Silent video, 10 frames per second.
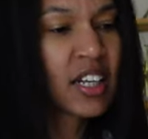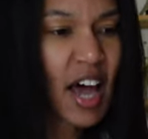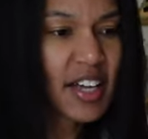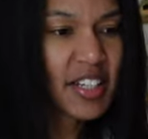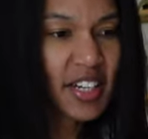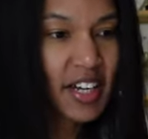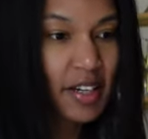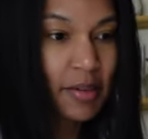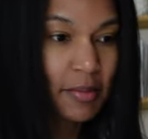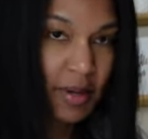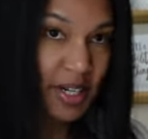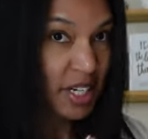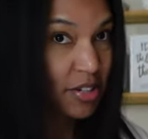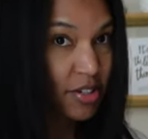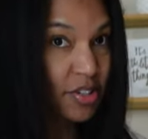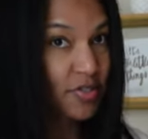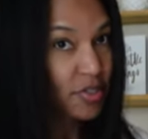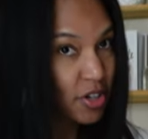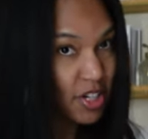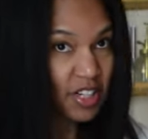last night, but I tell you,
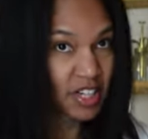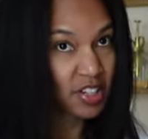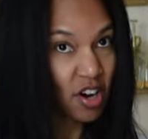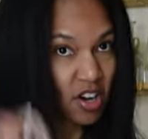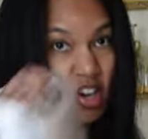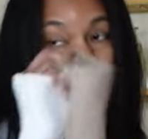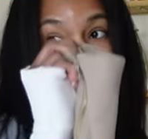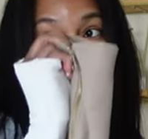Sephora is like Zara,